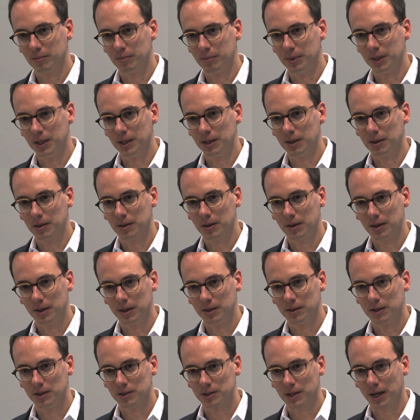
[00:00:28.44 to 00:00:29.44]
being
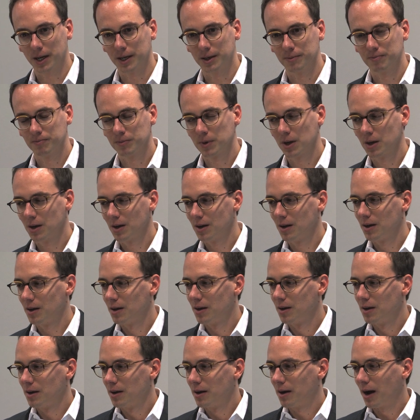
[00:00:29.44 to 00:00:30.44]
in design.
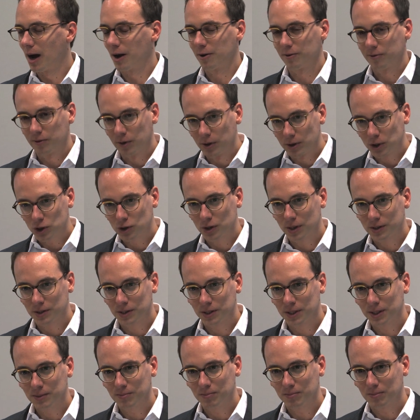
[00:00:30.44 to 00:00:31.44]

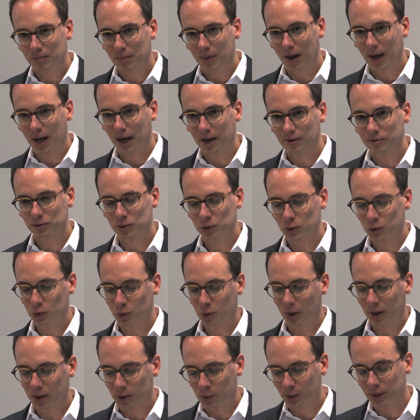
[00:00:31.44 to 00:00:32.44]
Unfortunately, I have
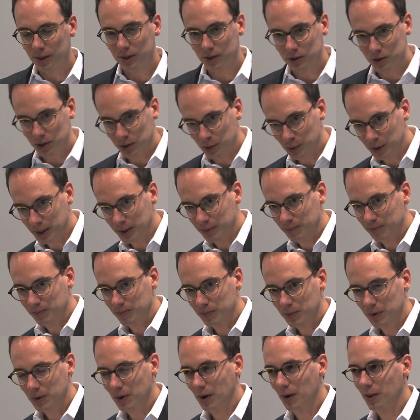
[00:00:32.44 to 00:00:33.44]
to agree and disagree.
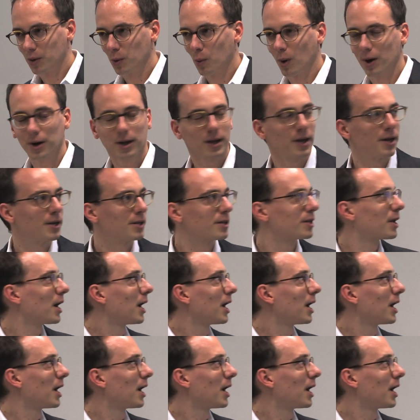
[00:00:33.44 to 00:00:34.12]
On the one hand,